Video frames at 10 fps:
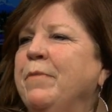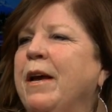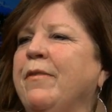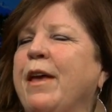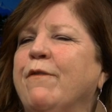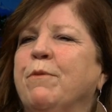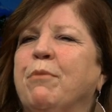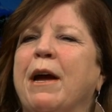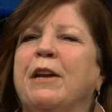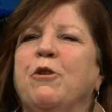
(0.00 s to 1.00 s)
and they have a
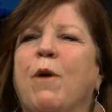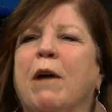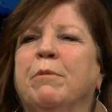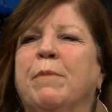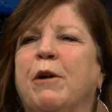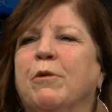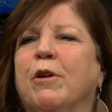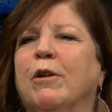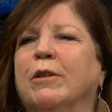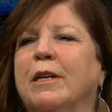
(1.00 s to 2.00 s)
brand new album out
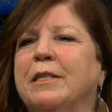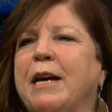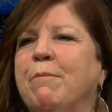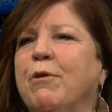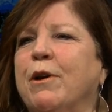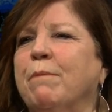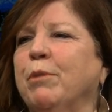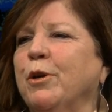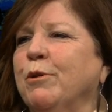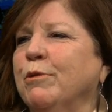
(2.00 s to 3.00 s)
called Contemporary
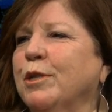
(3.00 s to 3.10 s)
Blues.